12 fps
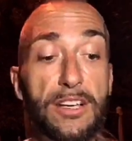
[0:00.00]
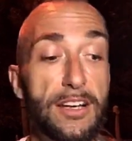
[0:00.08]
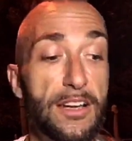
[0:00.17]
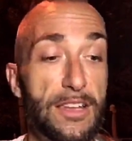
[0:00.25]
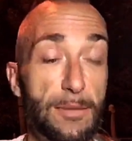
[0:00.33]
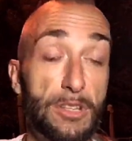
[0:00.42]
and
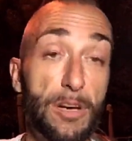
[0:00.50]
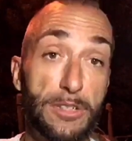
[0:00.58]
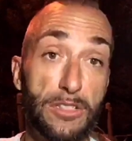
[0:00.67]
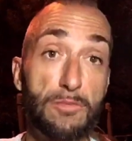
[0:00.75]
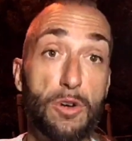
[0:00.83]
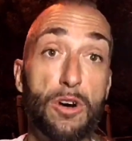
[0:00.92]
then I'm coming
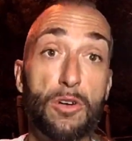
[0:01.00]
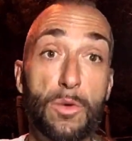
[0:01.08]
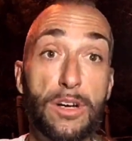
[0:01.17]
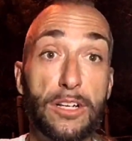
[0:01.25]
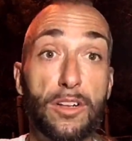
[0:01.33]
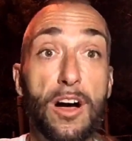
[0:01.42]
tomorrow at 1
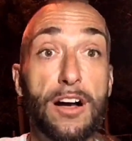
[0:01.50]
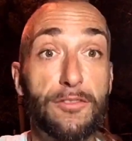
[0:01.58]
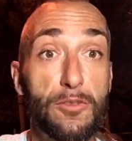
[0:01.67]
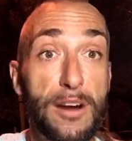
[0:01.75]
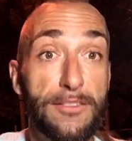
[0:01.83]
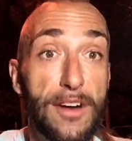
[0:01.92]
o'clock for
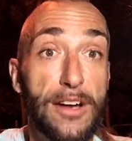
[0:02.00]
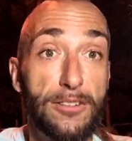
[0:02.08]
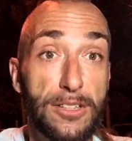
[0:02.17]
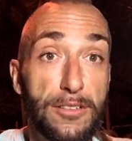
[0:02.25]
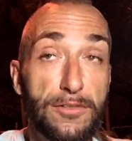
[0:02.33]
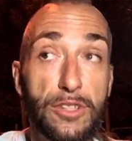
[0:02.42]
my final
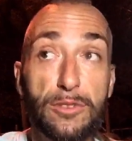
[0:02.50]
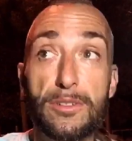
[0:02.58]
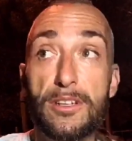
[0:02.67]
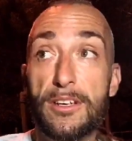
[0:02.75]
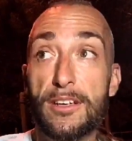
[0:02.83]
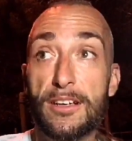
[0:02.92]
interview
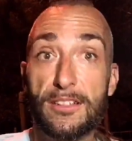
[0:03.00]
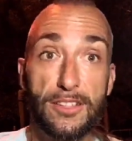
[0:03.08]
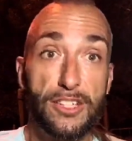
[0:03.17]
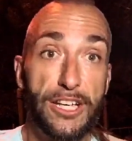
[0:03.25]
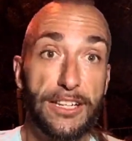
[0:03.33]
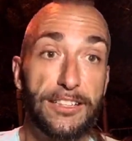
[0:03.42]
and to
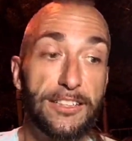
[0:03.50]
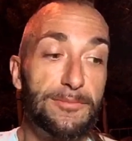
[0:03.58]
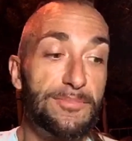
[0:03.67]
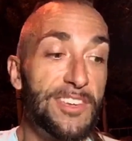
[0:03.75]
check in.